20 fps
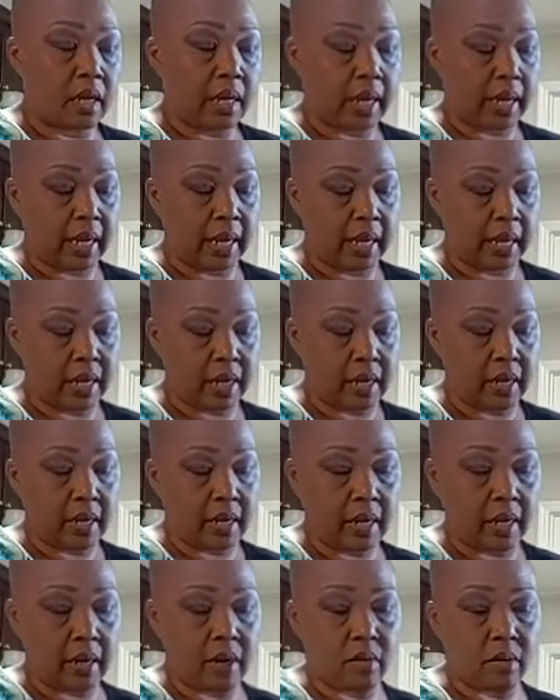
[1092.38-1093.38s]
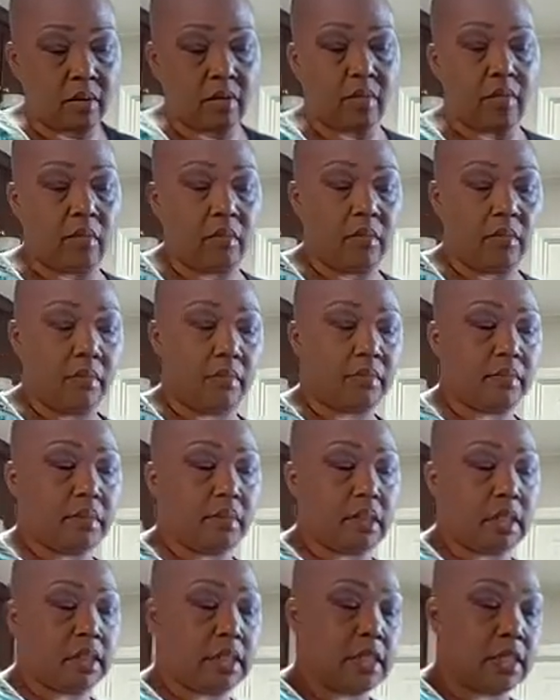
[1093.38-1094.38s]
And
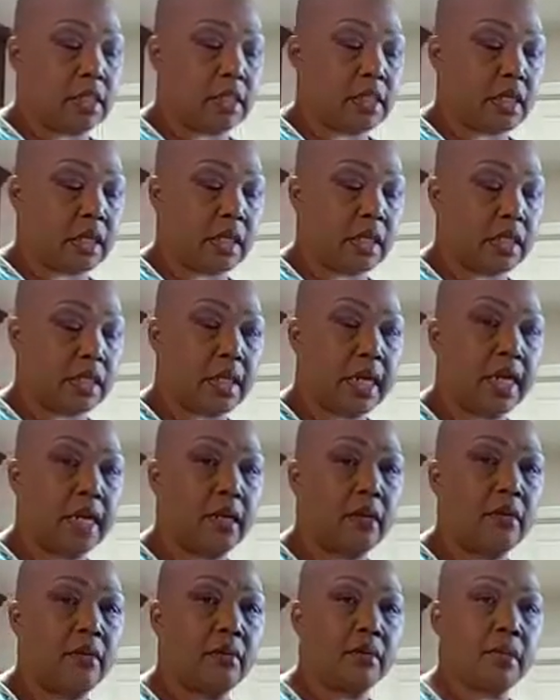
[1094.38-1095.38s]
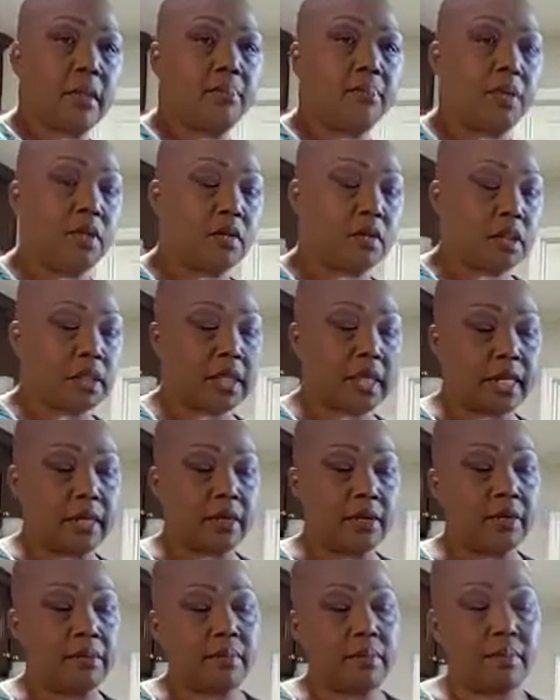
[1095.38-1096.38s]
this is the container, the milk
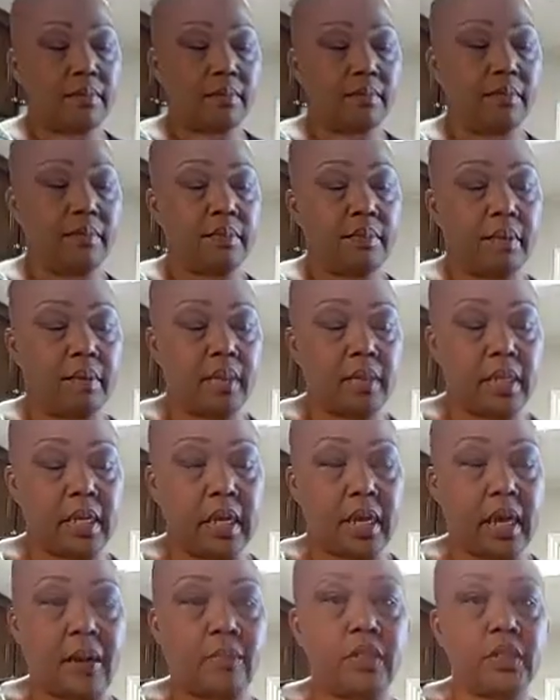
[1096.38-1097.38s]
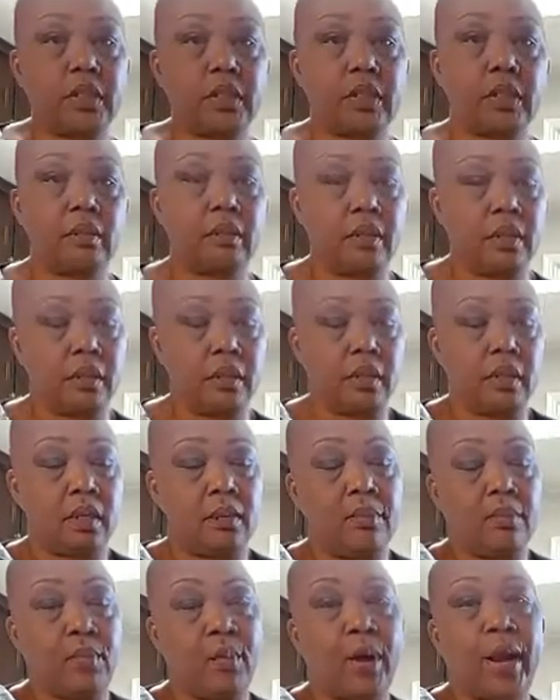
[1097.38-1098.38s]
container that I was
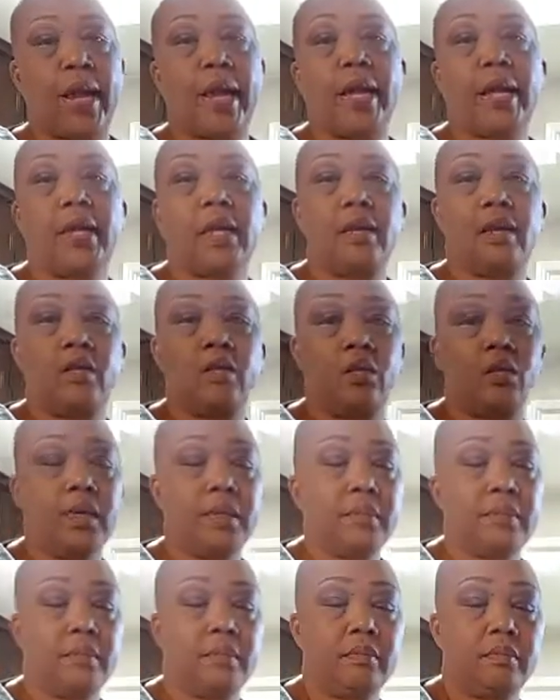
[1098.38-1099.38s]
bragging on.